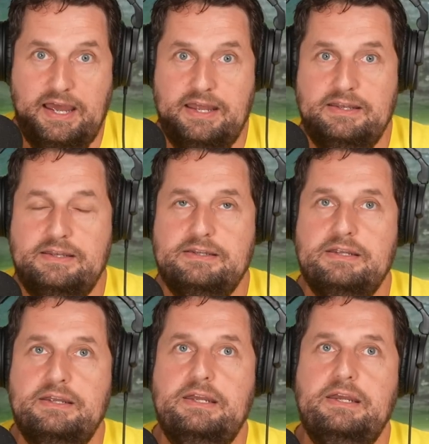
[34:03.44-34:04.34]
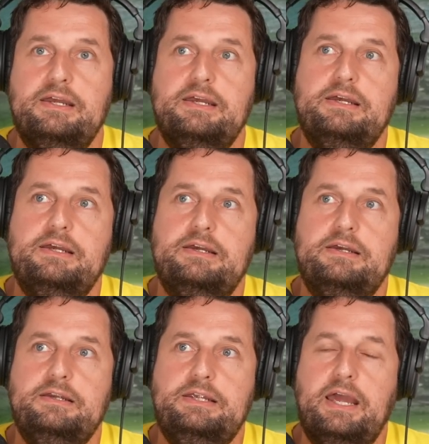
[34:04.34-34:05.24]
and,
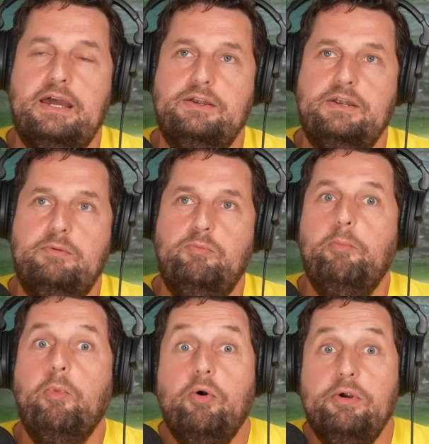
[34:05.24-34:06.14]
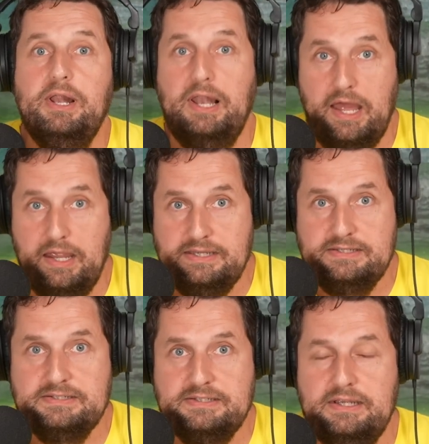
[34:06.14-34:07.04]
yeah, and
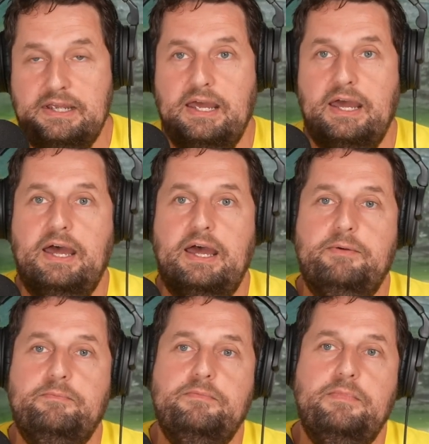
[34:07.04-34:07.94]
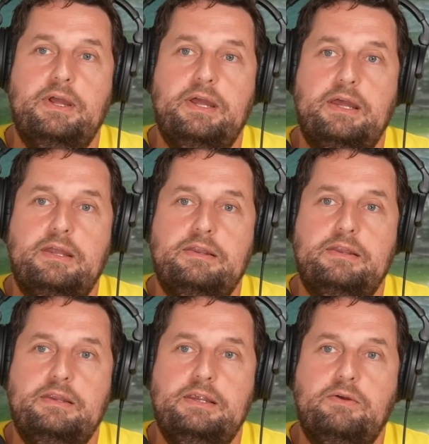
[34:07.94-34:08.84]
memorialized, um,
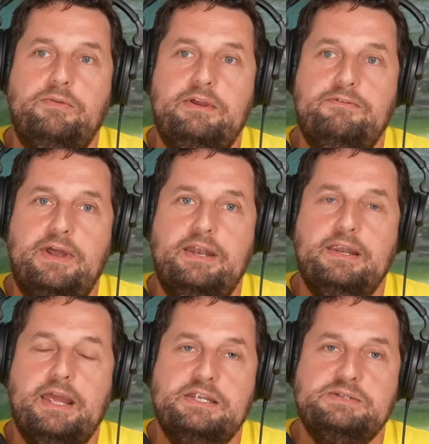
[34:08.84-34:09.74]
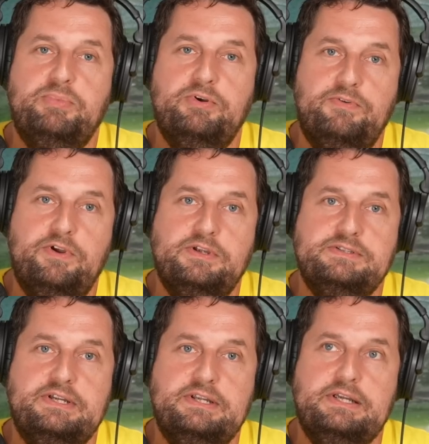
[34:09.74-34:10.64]
you know, the event gets
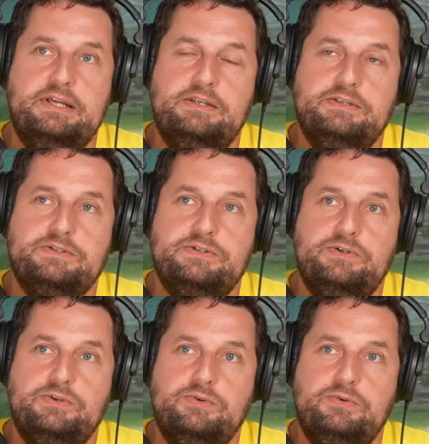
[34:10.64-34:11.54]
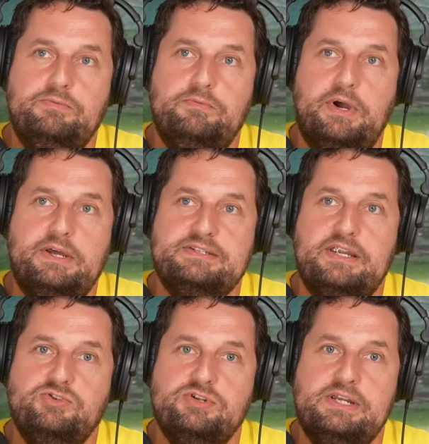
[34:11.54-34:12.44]
perverted into
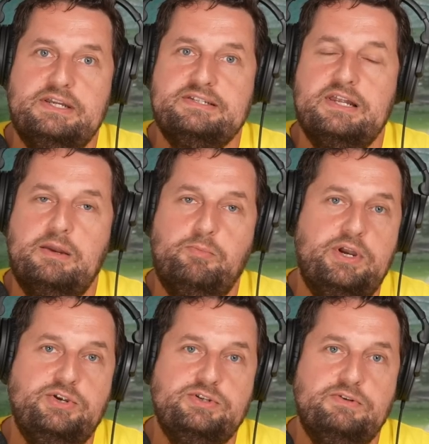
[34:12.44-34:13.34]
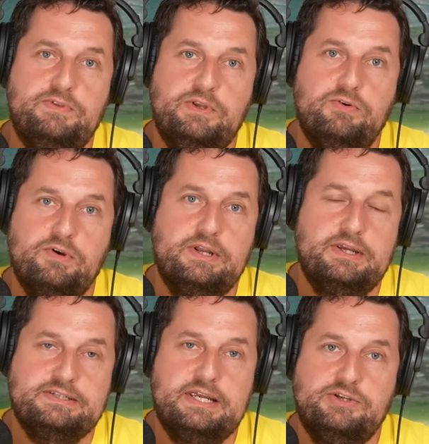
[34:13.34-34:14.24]
essentially a celebration of the
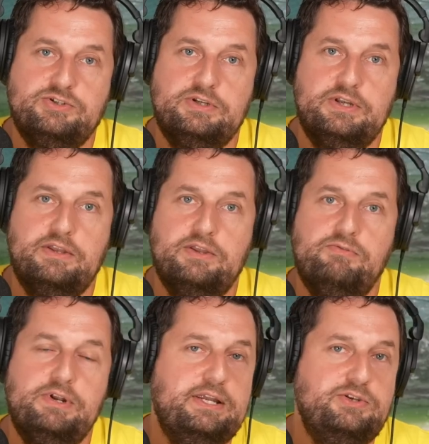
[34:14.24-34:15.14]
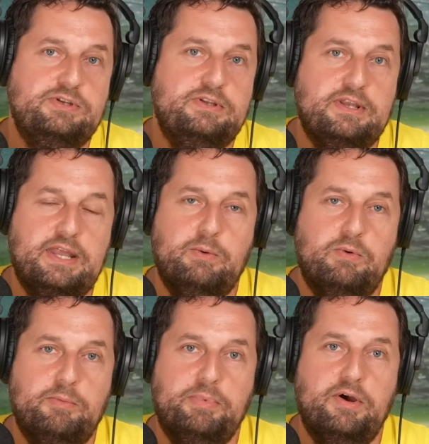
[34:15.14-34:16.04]
organization and the religion that they
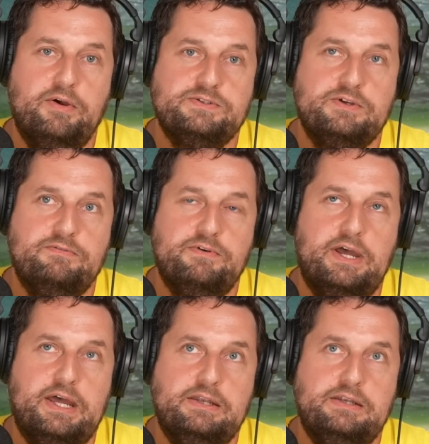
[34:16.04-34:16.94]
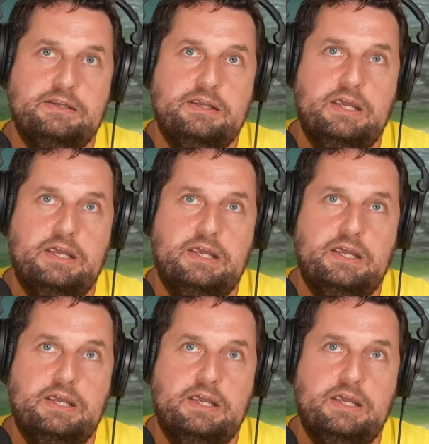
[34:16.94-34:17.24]
were a part of, yeah, and